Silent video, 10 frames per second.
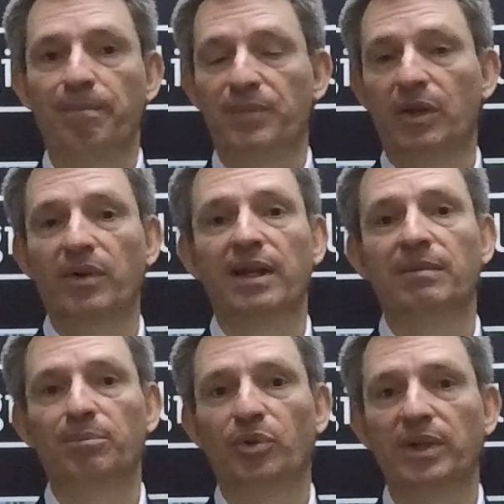go ahead
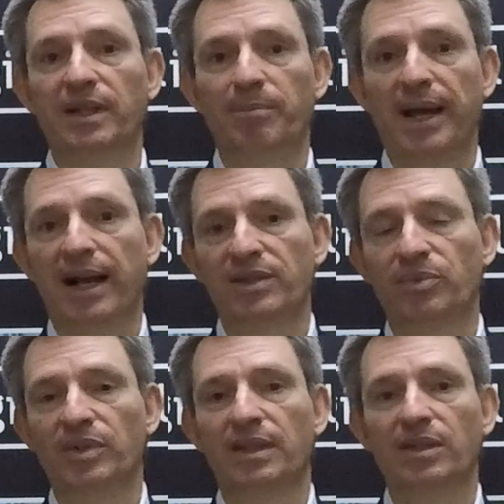and put in a
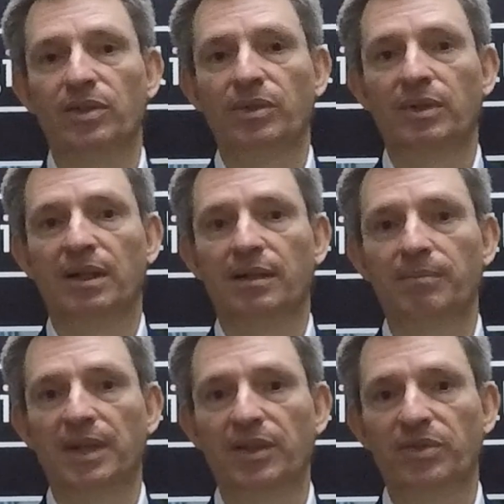password that you're
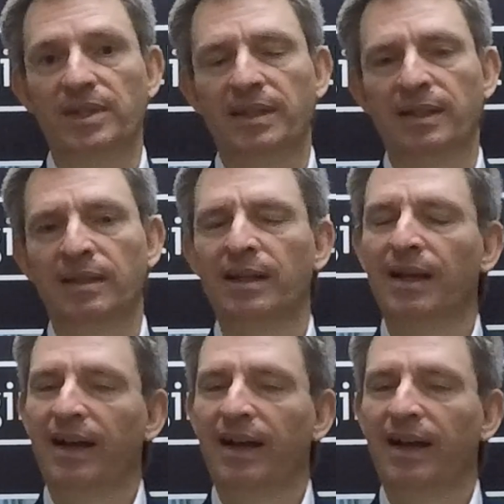interested in.